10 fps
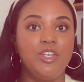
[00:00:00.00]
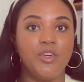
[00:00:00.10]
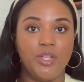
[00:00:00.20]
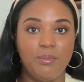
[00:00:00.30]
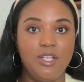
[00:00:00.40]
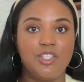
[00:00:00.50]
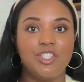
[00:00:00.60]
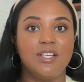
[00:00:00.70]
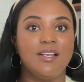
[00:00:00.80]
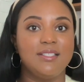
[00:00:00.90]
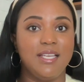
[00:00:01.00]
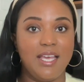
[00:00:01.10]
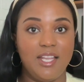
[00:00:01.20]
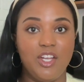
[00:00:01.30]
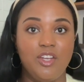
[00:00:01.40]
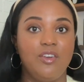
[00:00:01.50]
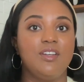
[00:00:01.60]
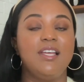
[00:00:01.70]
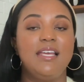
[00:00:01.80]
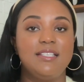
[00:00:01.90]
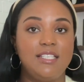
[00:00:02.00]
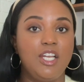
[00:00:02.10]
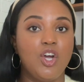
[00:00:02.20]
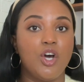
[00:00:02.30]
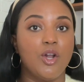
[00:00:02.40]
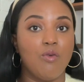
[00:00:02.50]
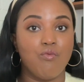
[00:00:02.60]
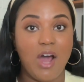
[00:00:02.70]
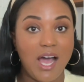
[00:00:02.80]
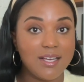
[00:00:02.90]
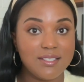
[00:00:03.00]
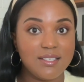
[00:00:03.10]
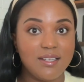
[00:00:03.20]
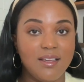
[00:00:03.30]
you're on the beach, because again, you're sitting on rocks.